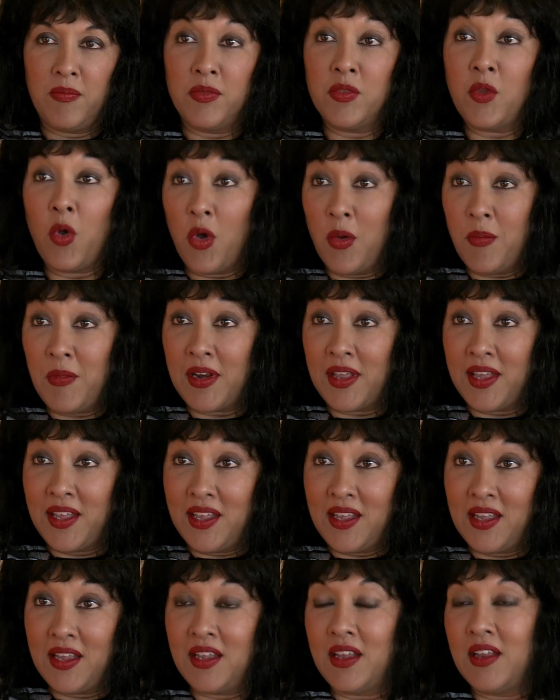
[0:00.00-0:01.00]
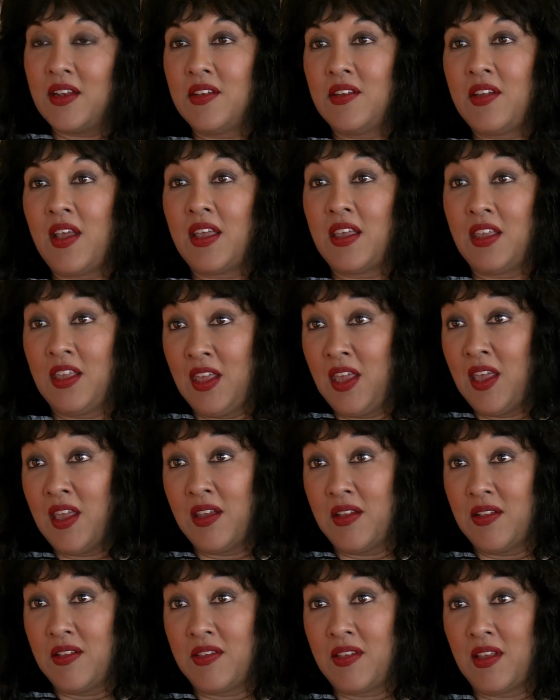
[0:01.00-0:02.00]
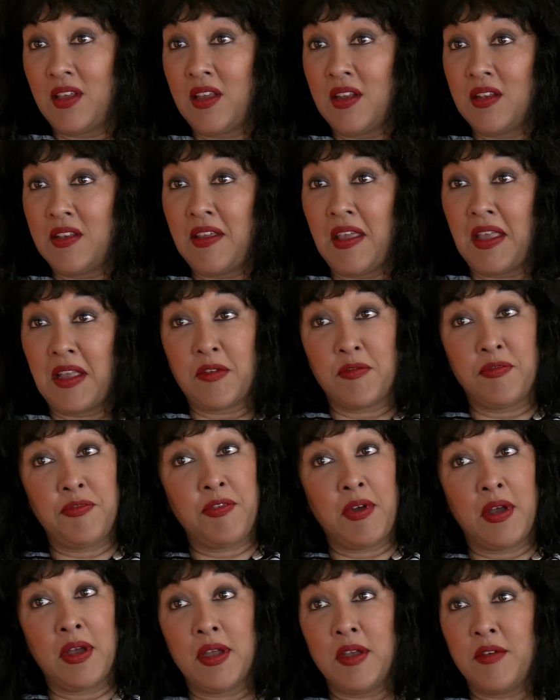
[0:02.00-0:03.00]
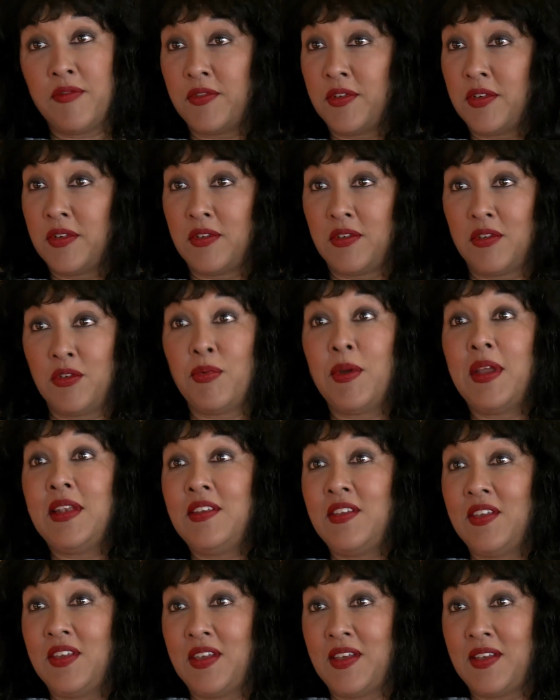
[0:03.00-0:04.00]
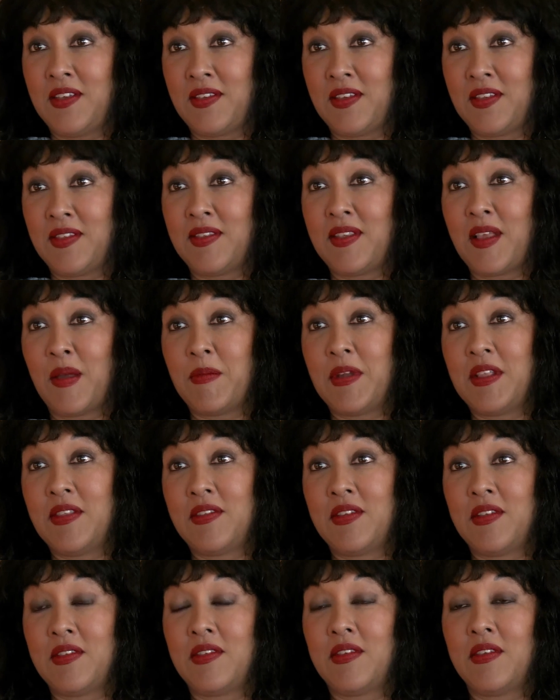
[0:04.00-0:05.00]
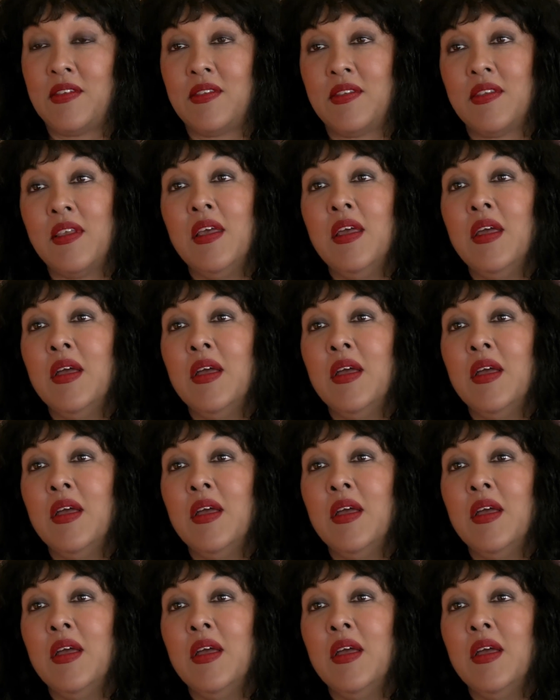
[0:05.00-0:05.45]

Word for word: Normally, it can take years. It can take five to twenty years in some instances.